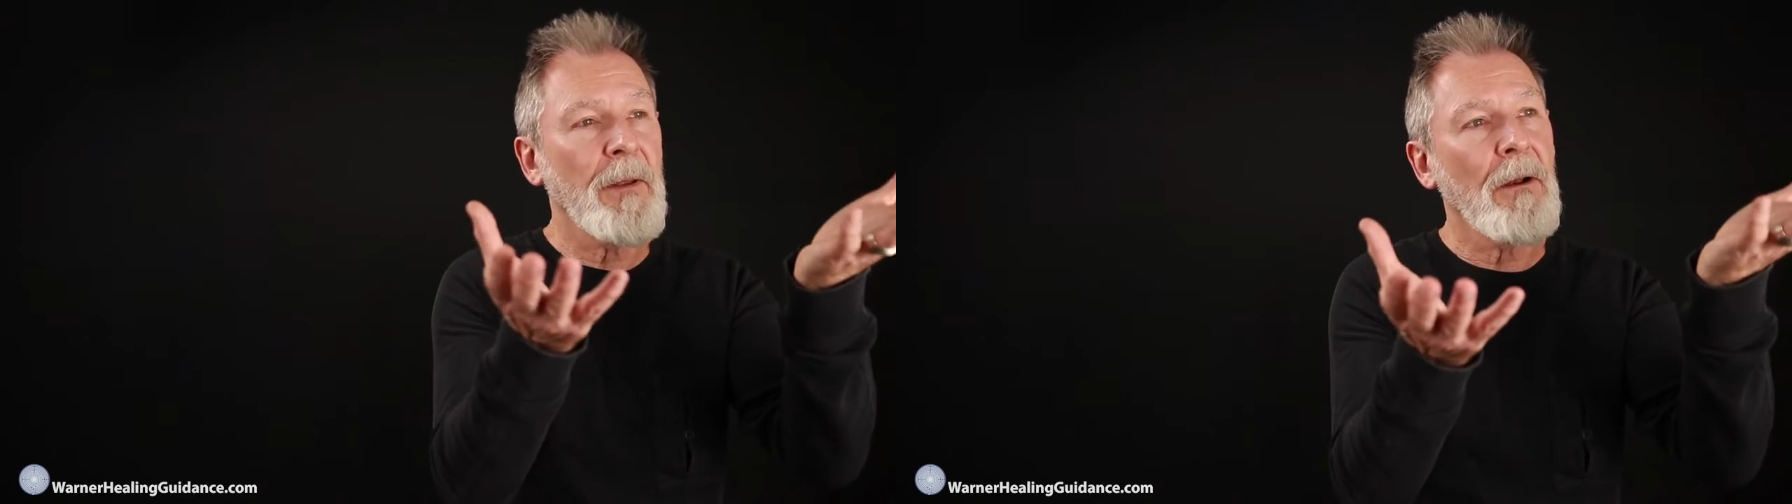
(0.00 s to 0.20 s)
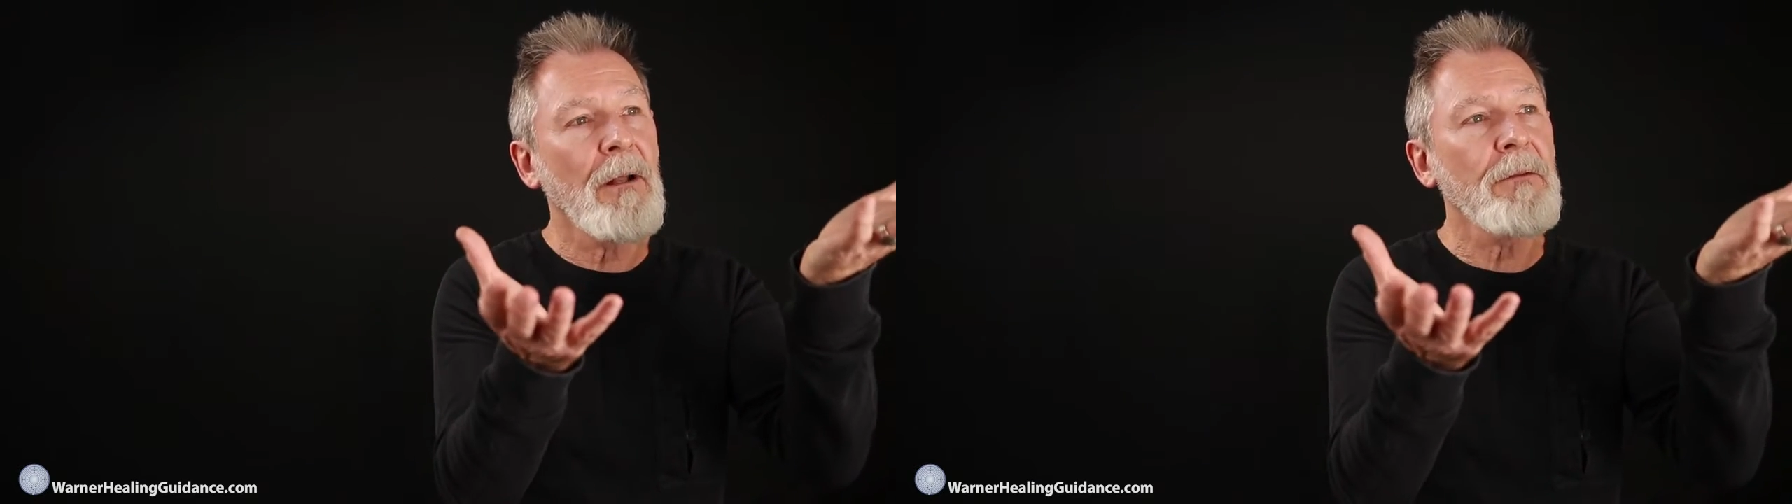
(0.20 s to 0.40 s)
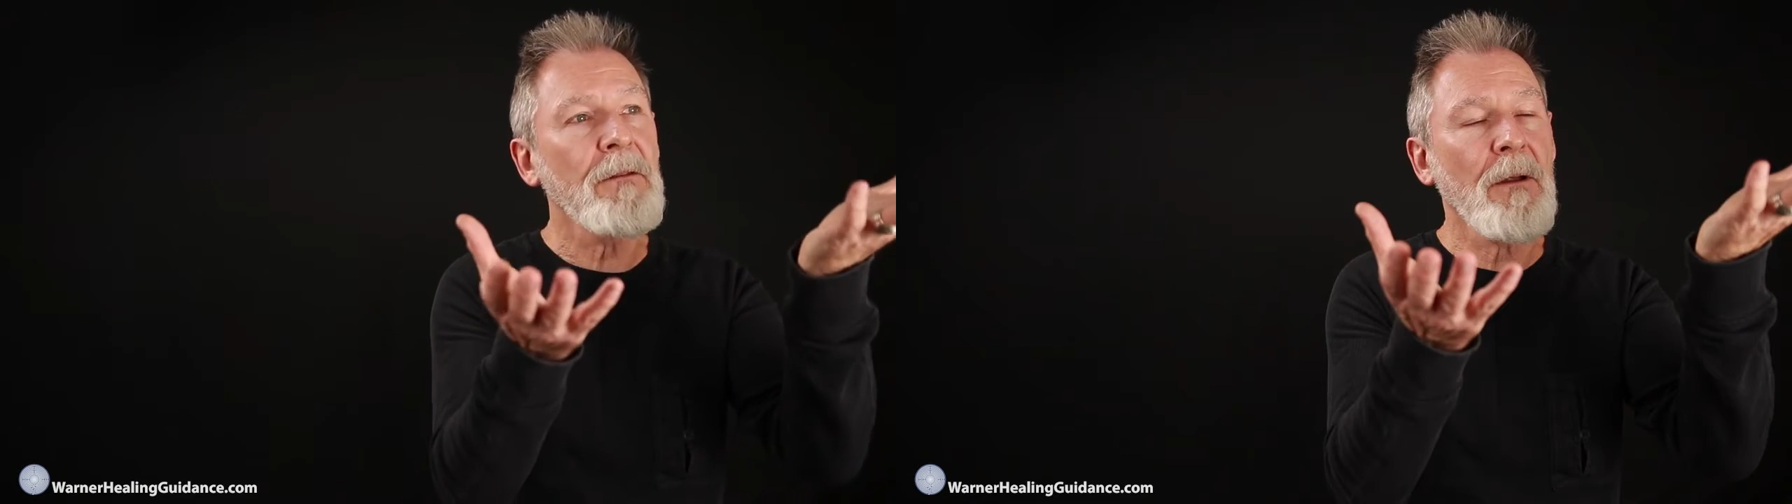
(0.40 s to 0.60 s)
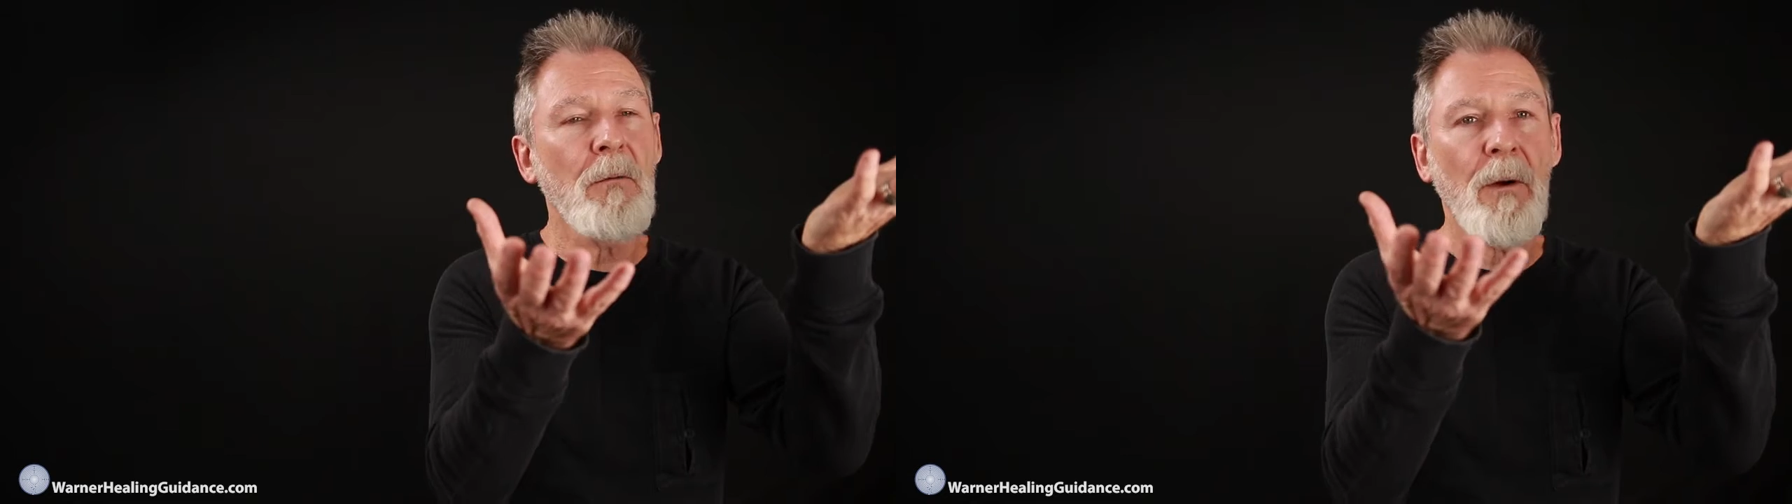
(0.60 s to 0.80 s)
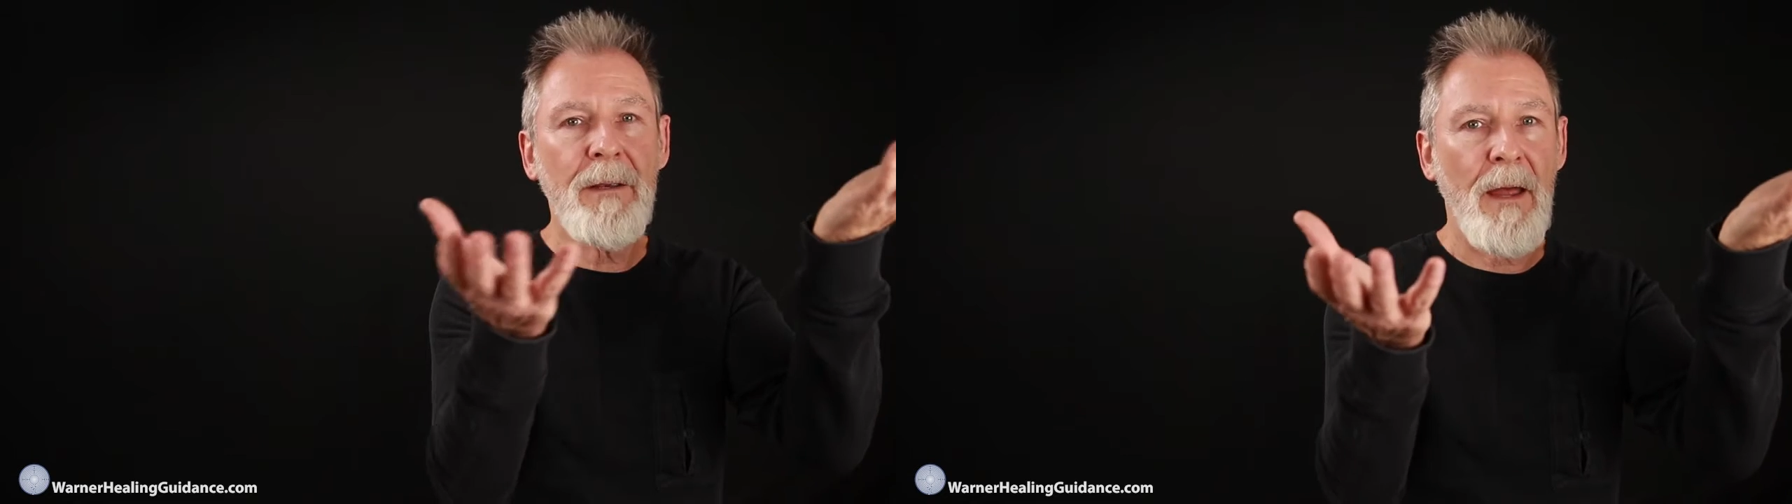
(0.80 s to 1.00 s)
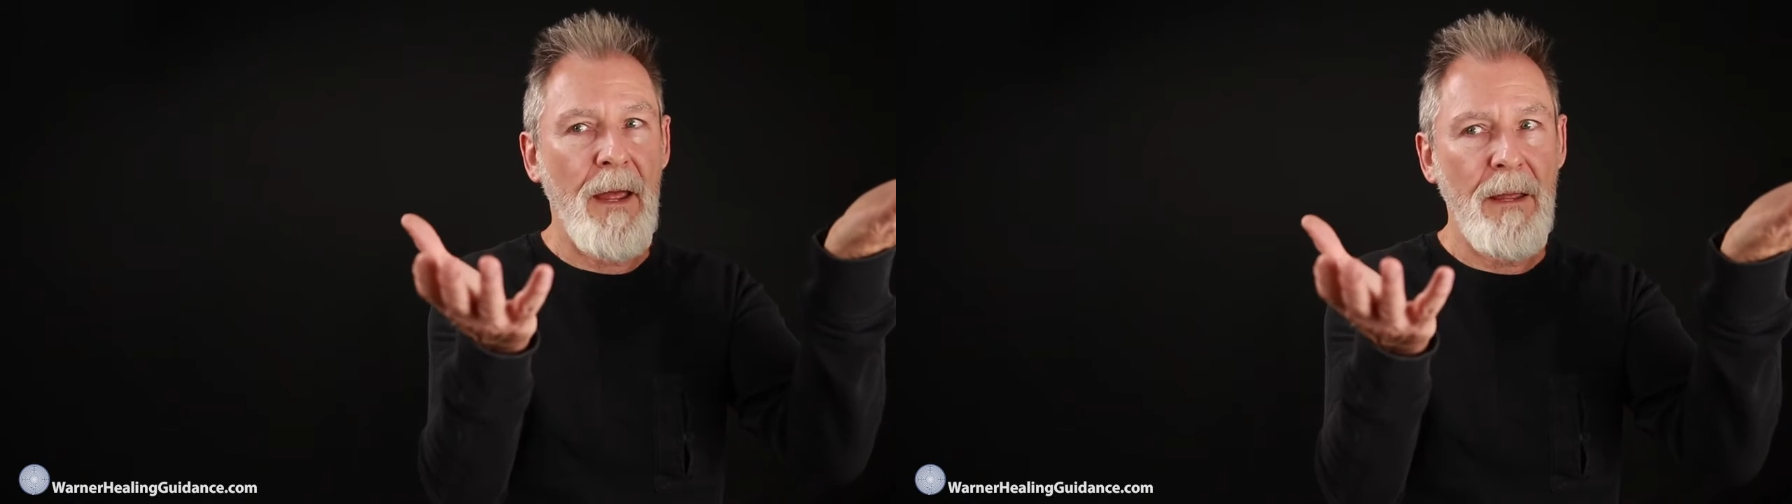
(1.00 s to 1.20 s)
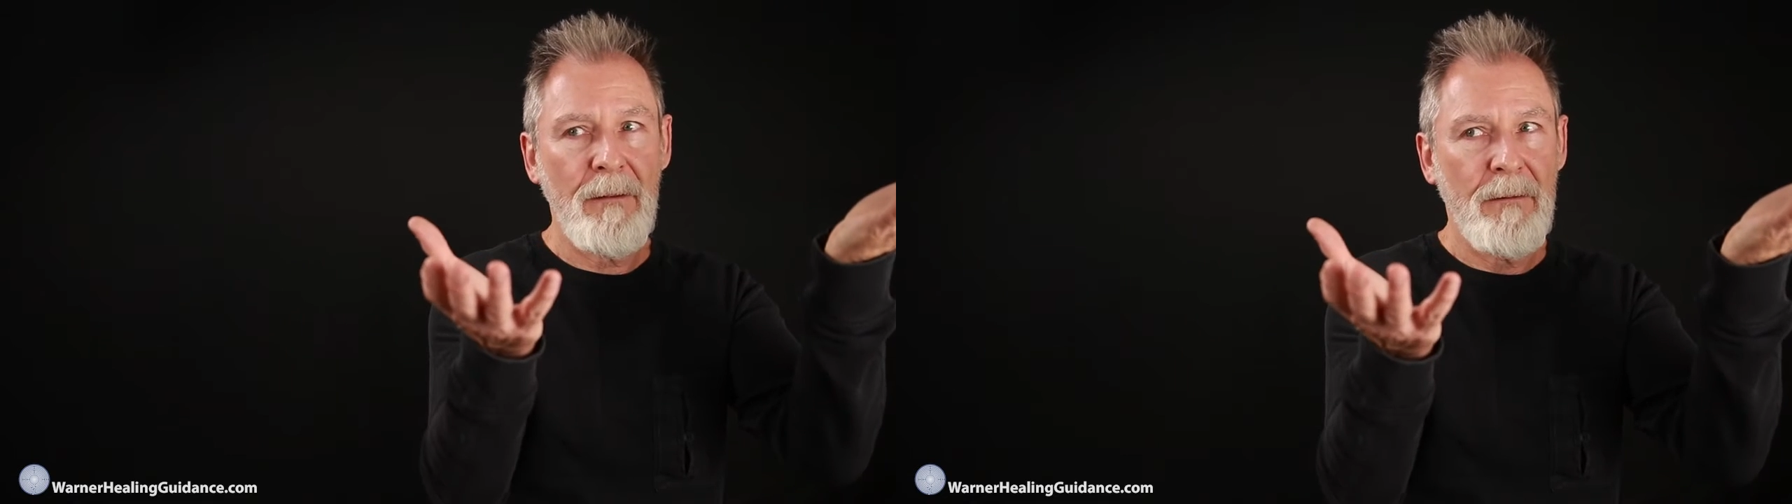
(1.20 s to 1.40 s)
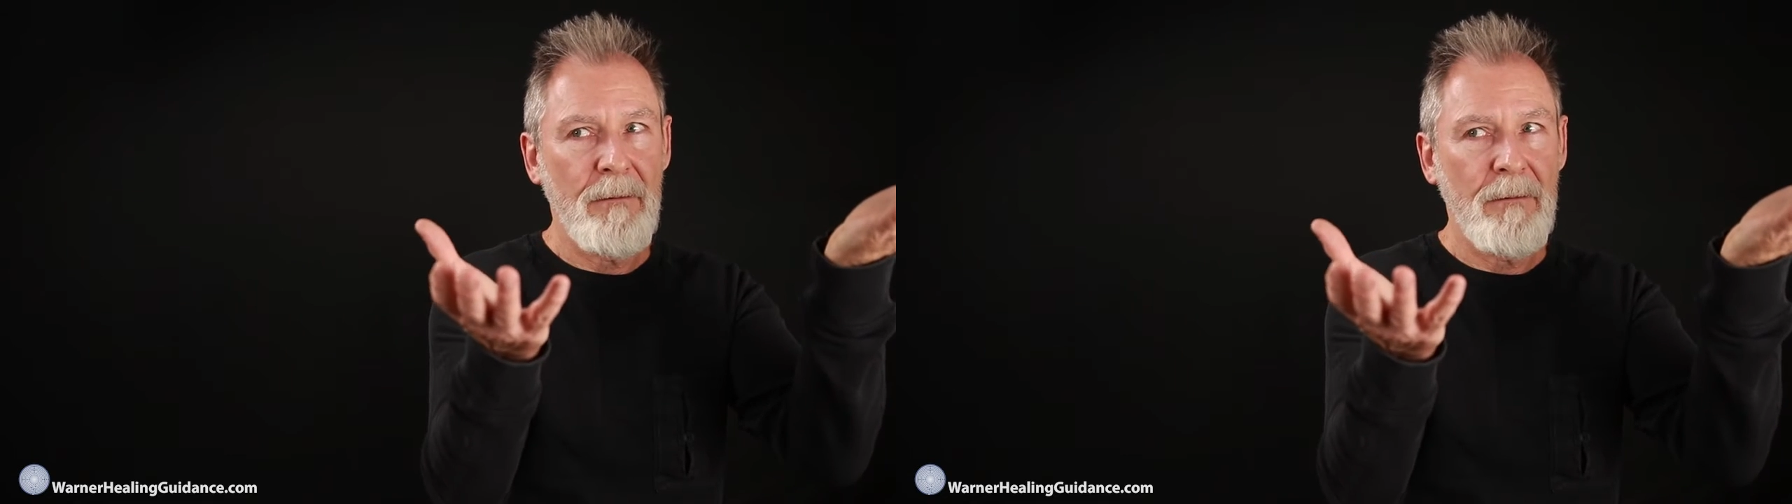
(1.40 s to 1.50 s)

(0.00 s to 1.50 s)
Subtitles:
and all of a sudden one day,